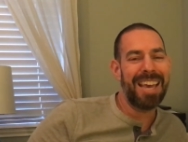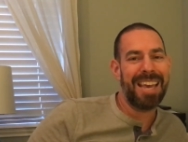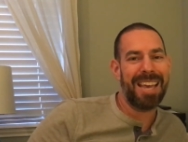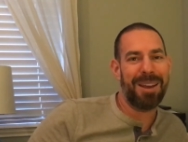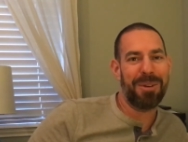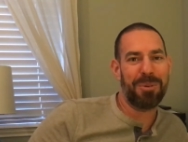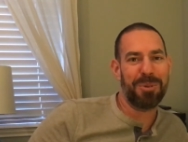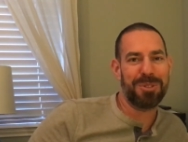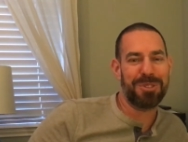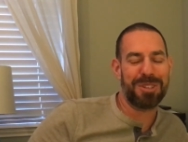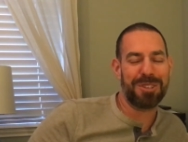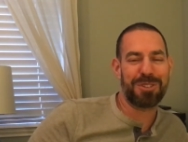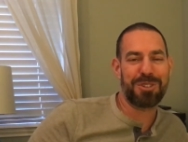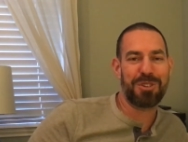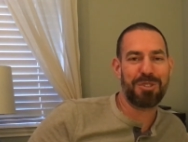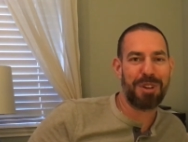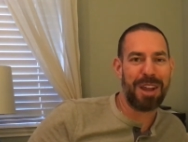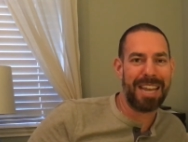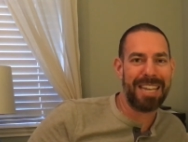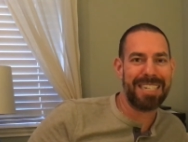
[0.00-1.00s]
It was this
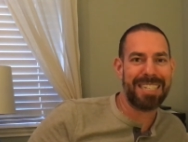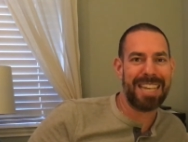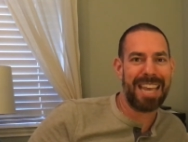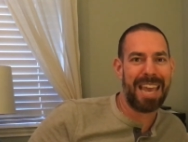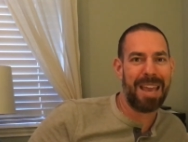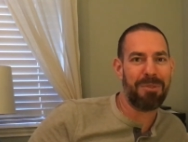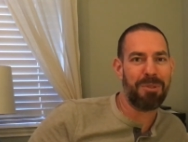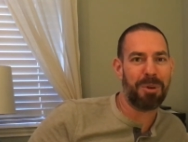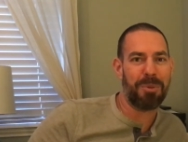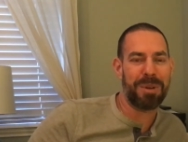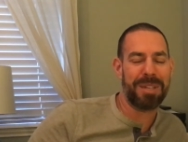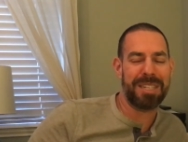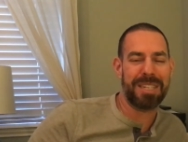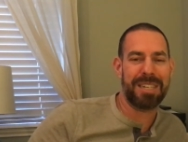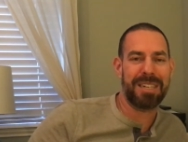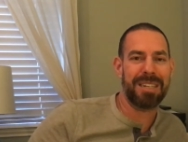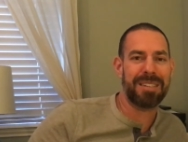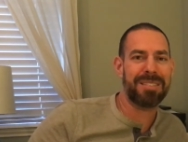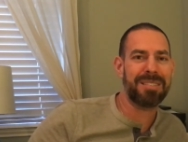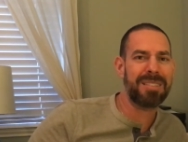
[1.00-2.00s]
great day where we
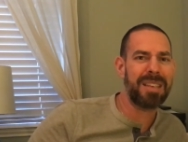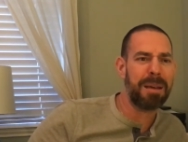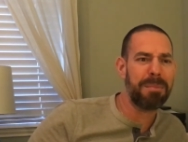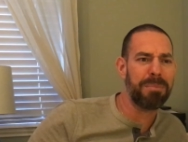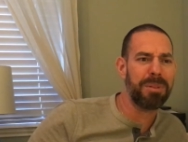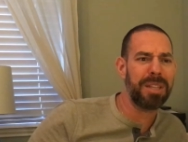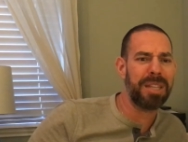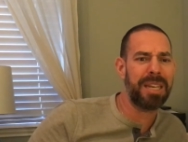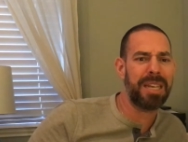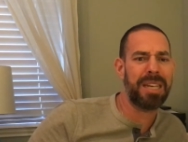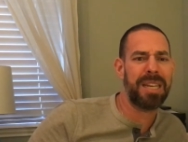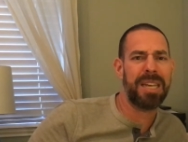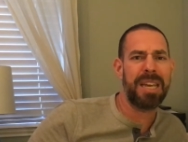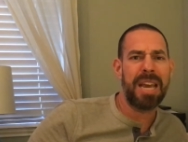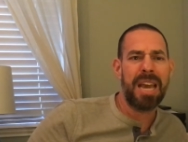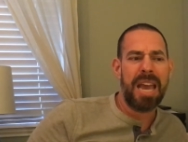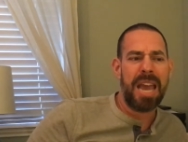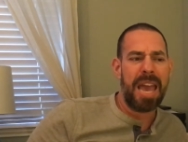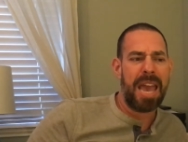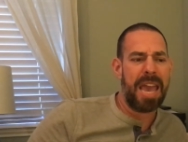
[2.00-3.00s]
did an assembly
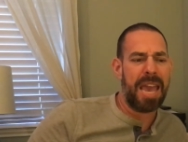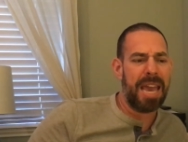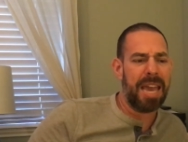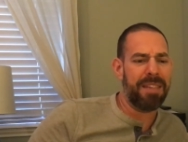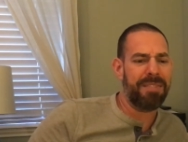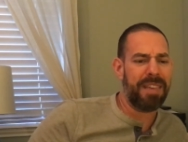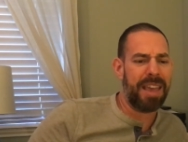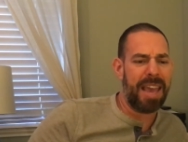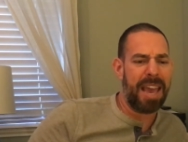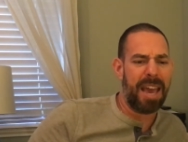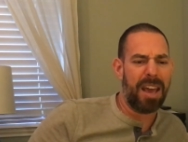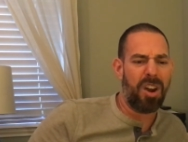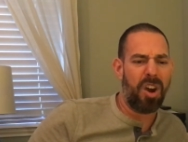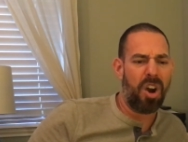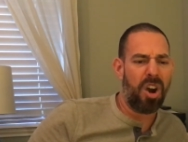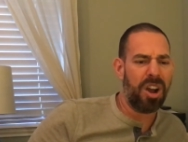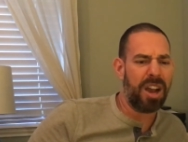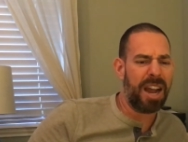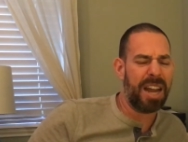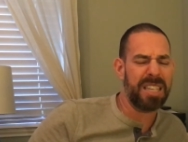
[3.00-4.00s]
and they had
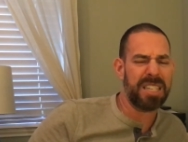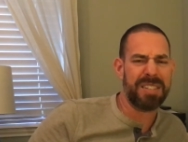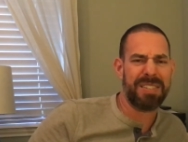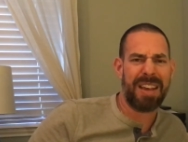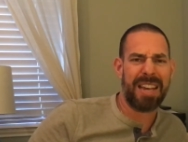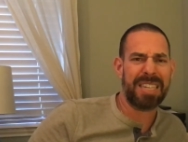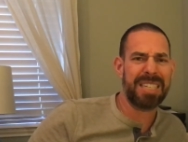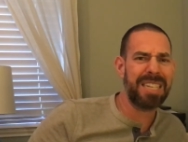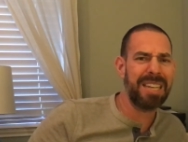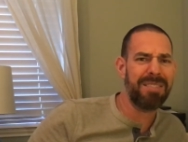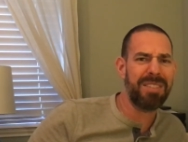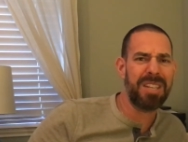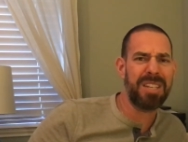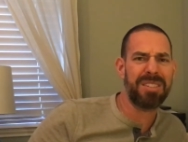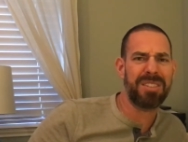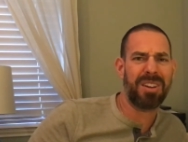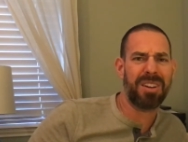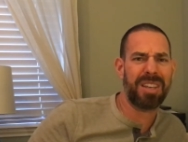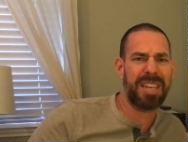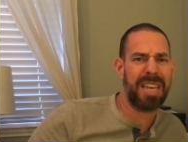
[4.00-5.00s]
all kinds of
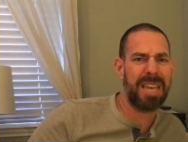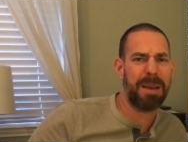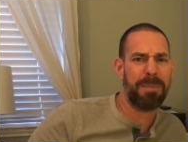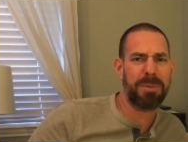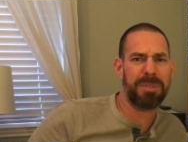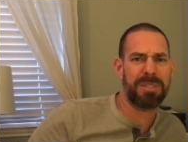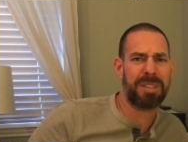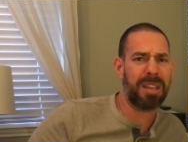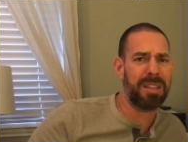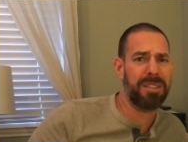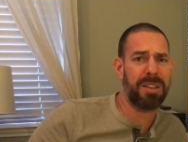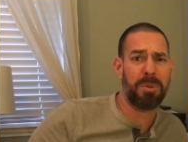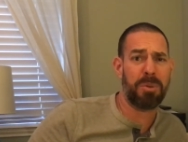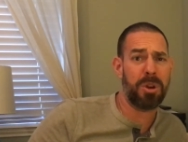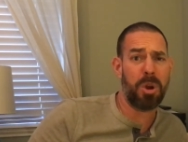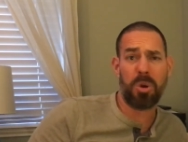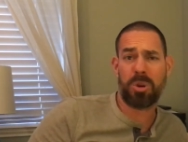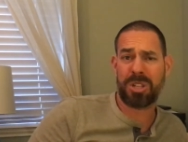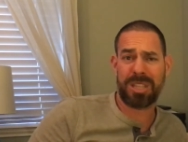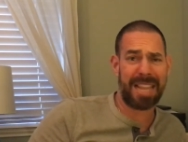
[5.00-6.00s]
activities on campus. Uh, there were
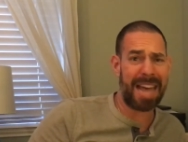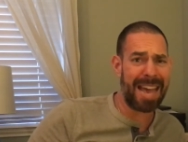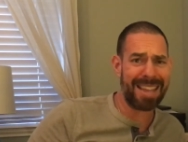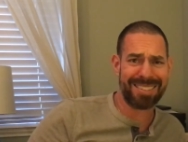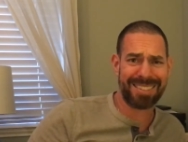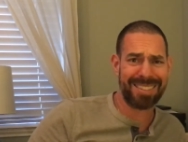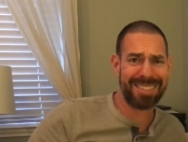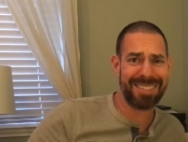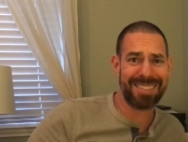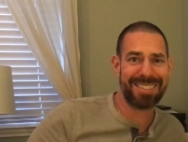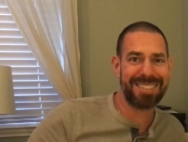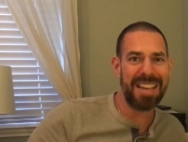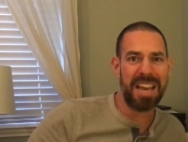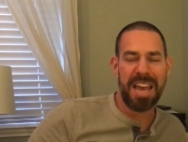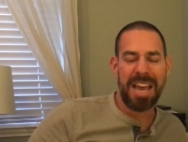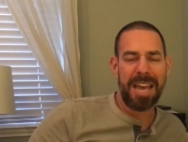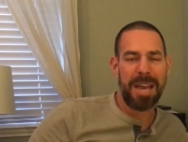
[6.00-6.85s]
no classes.